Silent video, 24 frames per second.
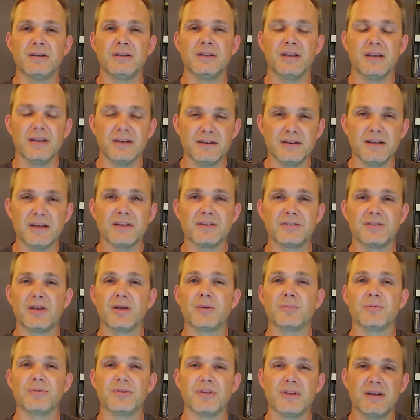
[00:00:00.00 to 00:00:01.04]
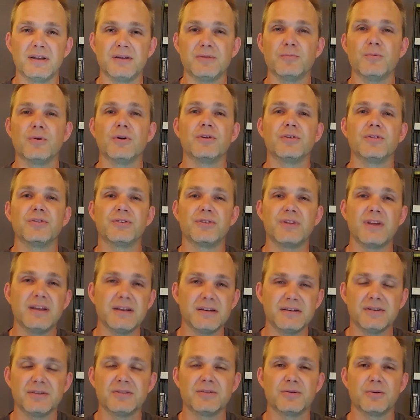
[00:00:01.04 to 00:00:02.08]
And yes, I'm saying what
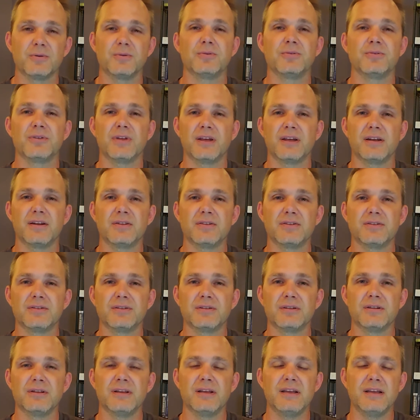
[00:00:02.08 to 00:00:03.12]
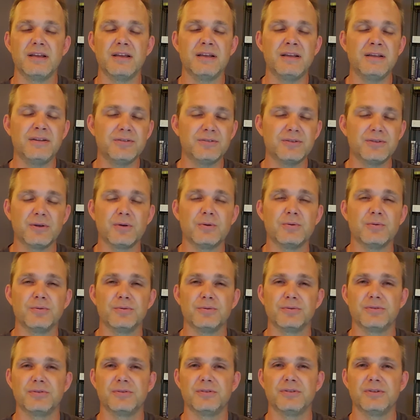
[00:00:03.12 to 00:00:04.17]
Satan throws at us. He
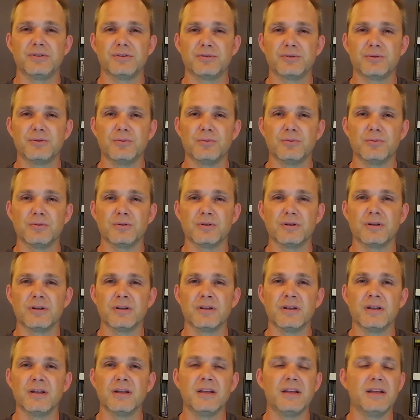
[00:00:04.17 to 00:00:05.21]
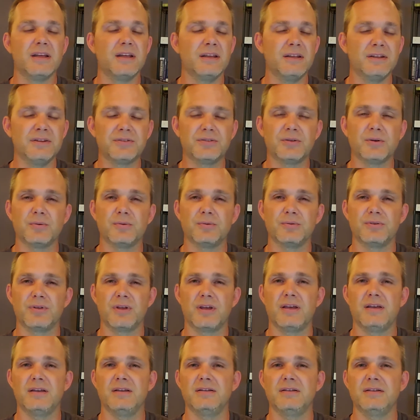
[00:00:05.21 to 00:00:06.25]
sows discord. He sows
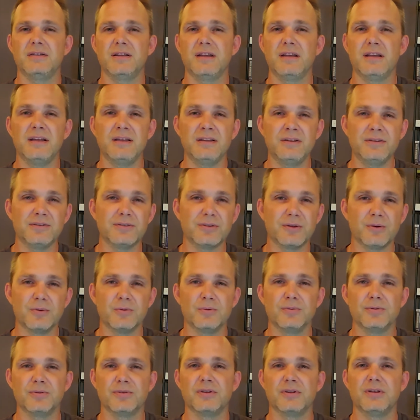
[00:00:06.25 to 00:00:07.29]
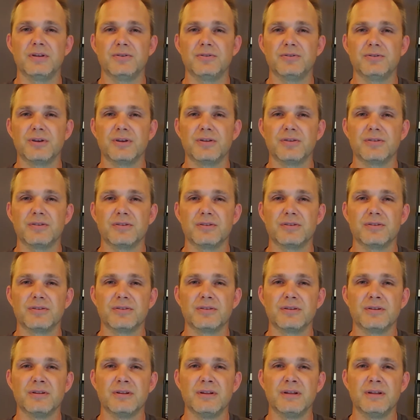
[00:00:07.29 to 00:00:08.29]
hate. He sows injustice.